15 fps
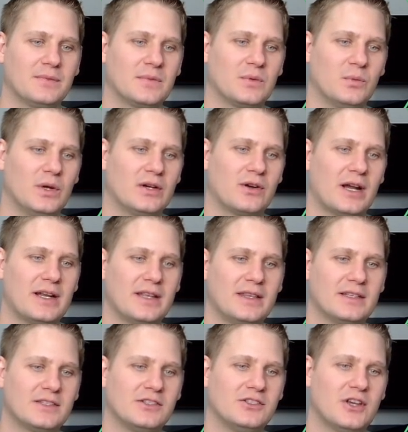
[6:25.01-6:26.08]
we created
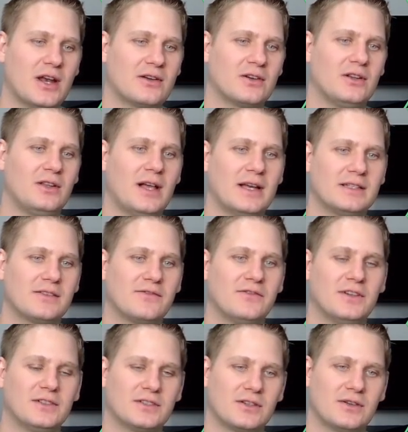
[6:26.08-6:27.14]
this generalized
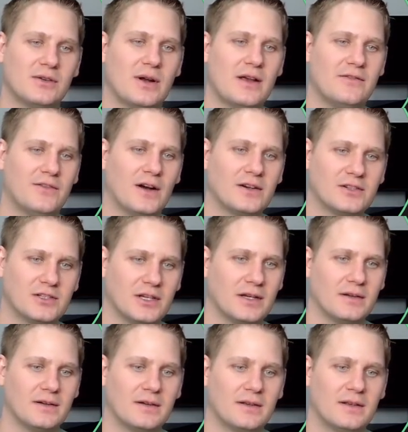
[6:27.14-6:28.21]
filter array function